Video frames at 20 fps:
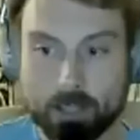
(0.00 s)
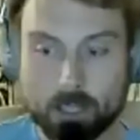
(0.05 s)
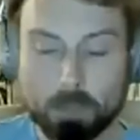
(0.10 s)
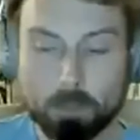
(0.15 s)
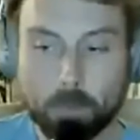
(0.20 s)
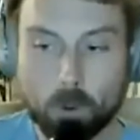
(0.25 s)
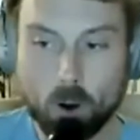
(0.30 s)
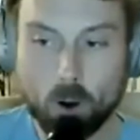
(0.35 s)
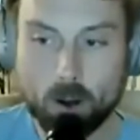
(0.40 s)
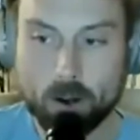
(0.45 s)

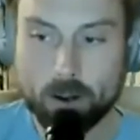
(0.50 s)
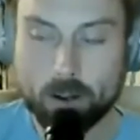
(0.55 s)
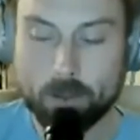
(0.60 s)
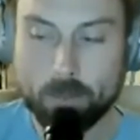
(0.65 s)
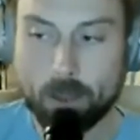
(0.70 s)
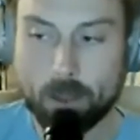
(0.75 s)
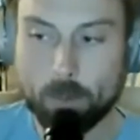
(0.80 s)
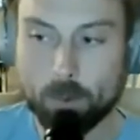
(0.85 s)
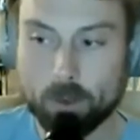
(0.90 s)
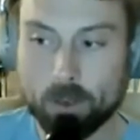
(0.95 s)
important to
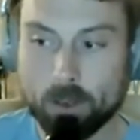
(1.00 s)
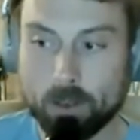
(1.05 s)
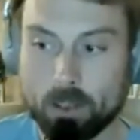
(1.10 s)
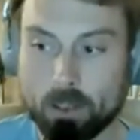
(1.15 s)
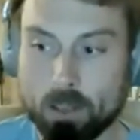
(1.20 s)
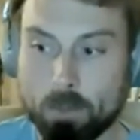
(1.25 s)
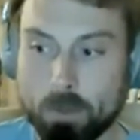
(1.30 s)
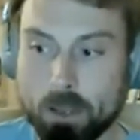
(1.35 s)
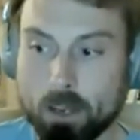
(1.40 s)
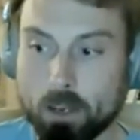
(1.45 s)
be able
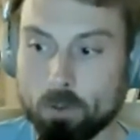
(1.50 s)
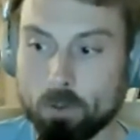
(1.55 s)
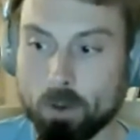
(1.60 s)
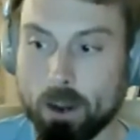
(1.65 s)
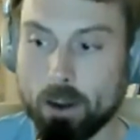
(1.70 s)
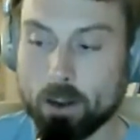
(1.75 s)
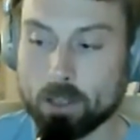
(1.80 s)
to be a good writer,